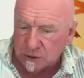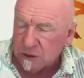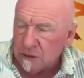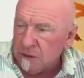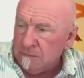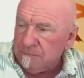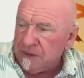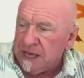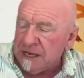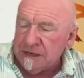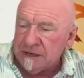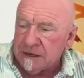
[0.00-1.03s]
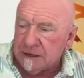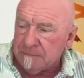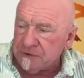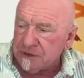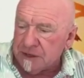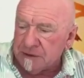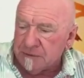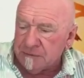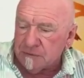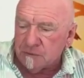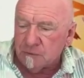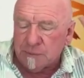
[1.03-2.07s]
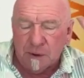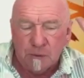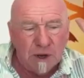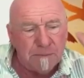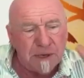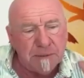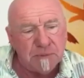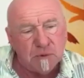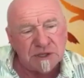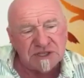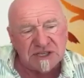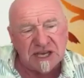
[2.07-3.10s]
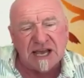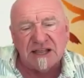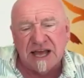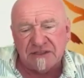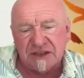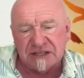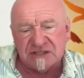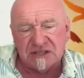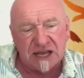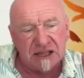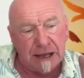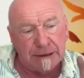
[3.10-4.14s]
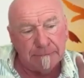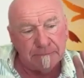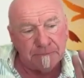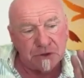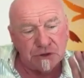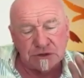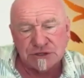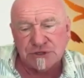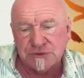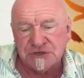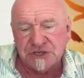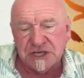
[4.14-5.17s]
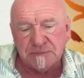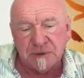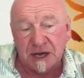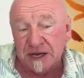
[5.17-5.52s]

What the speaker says: going." And but when people would say that, they'd say like, "You're too deep."